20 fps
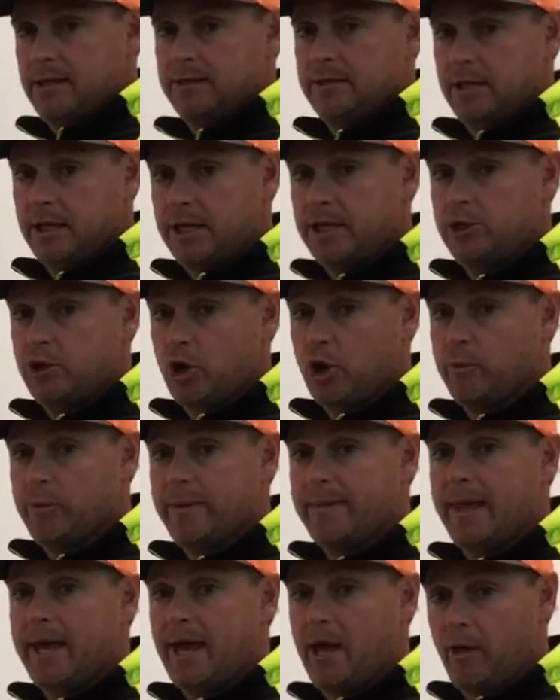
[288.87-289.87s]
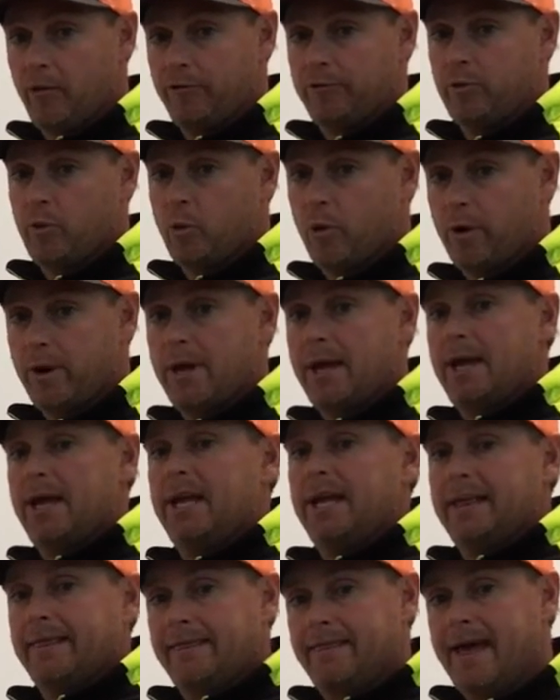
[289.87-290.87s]
to determine the health score.
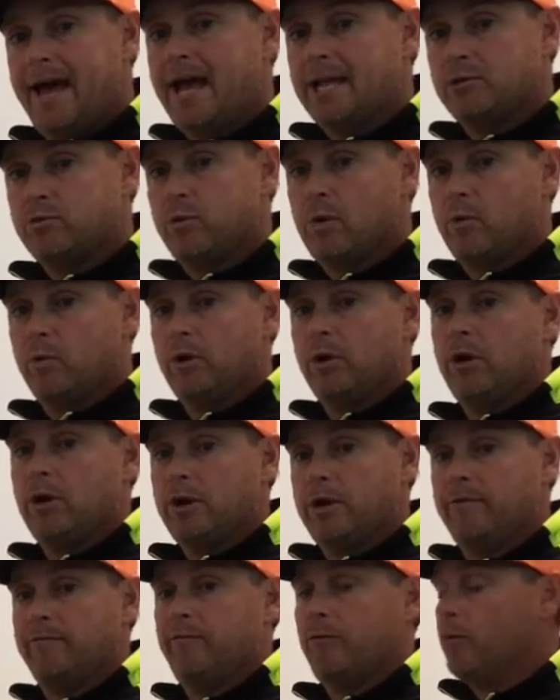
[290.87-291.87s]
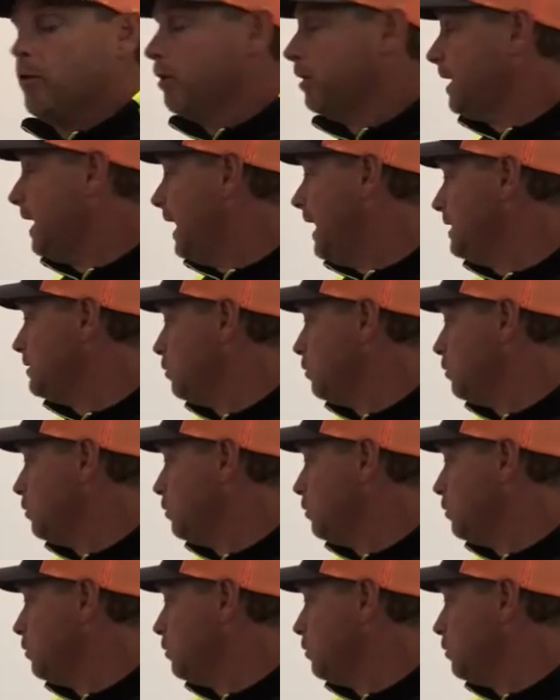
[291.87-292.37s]
That's what we're looking for, okay?